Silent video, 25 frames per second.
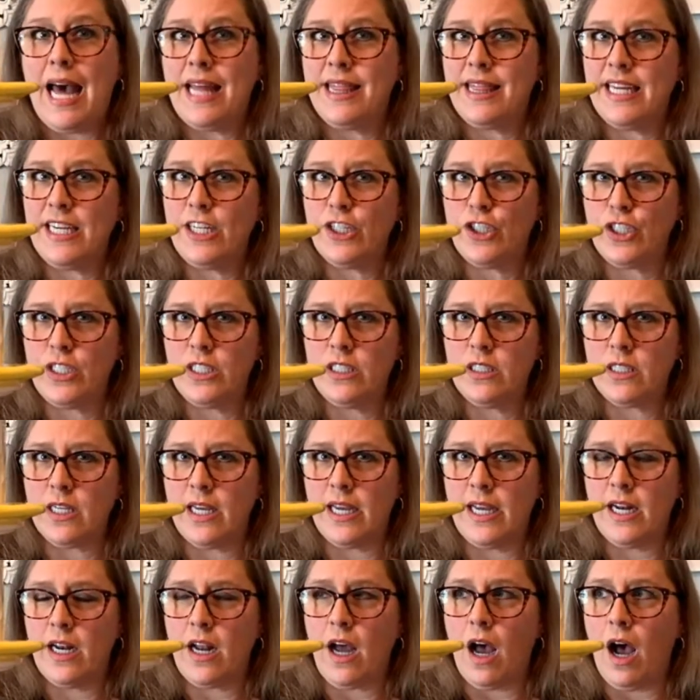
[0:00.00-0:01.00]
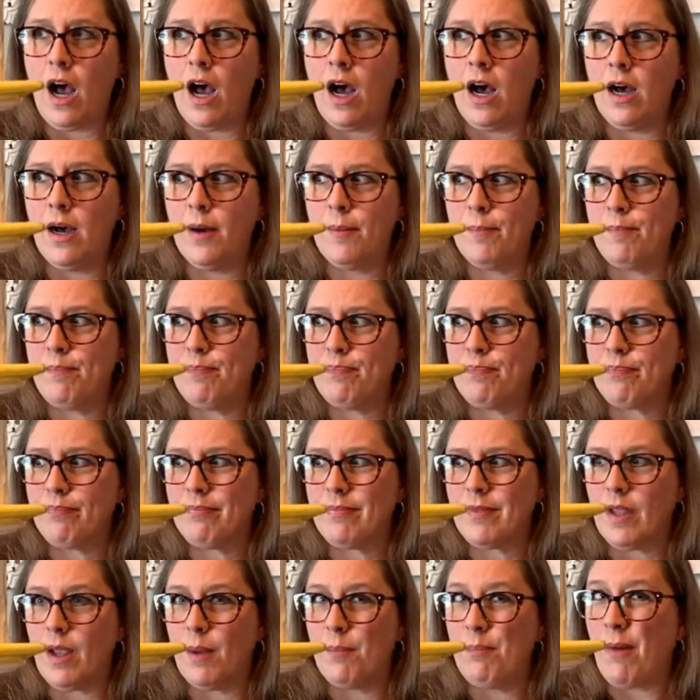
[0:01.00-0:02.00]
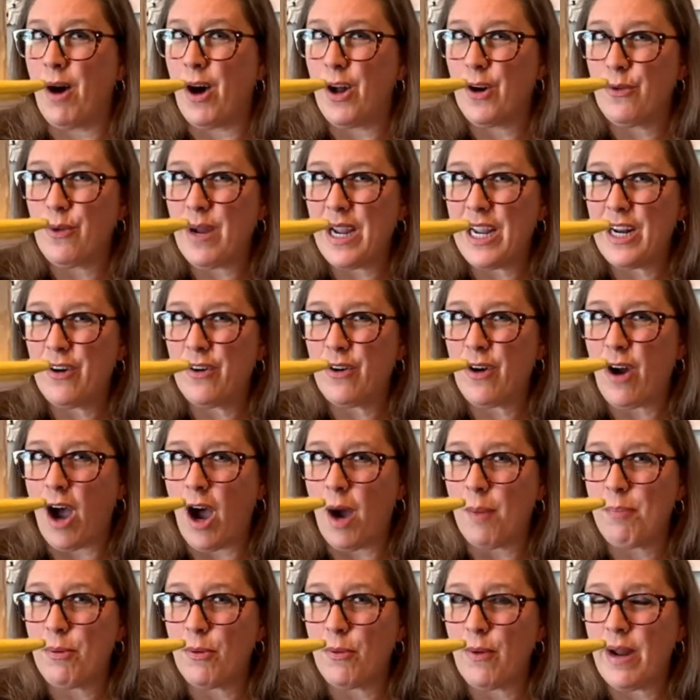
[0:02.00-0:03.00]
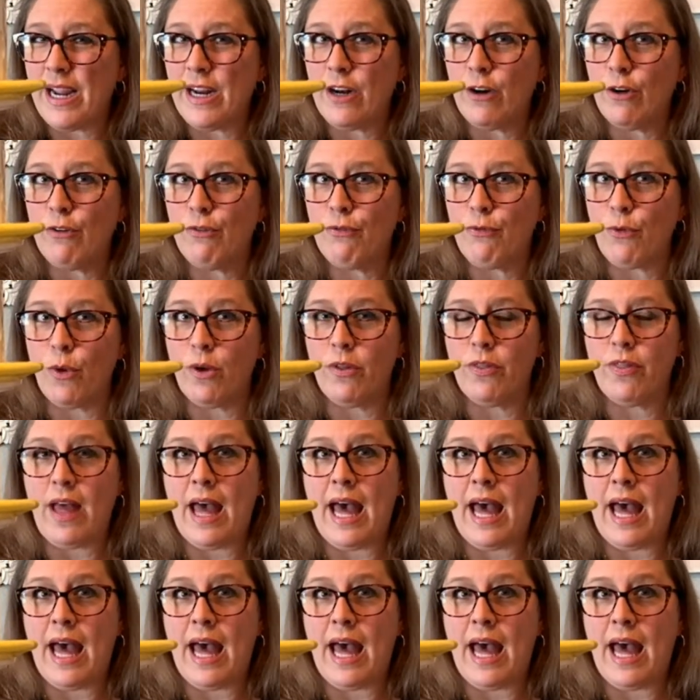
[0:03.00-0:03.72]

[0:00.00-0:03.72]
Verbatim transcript: I think she's a um, moderator operator for